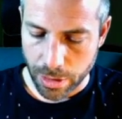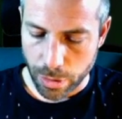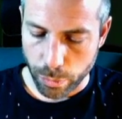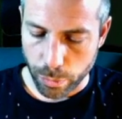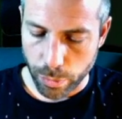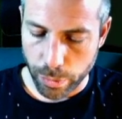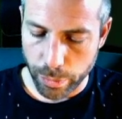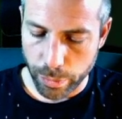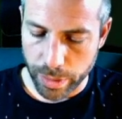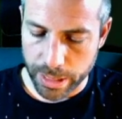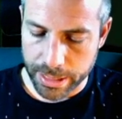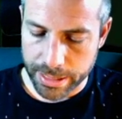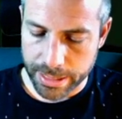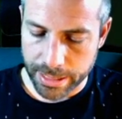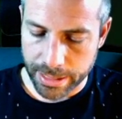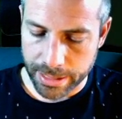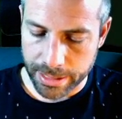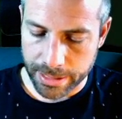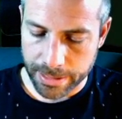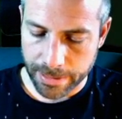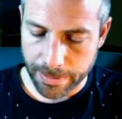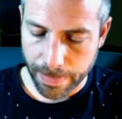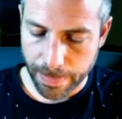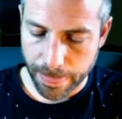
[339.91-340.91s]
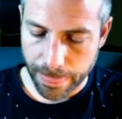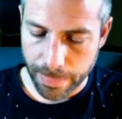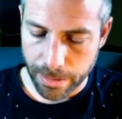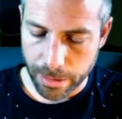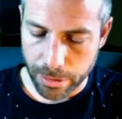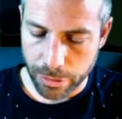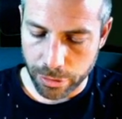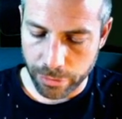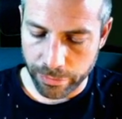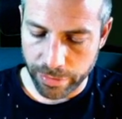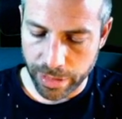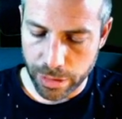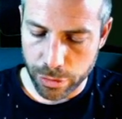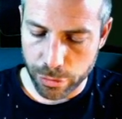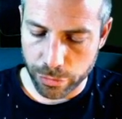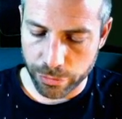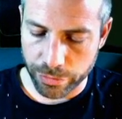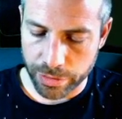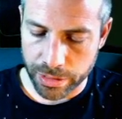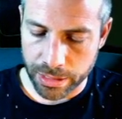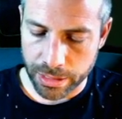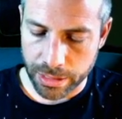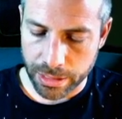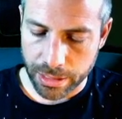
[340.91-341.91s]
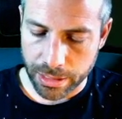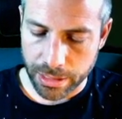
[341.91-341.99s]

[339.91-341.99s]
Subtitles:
We will take the value v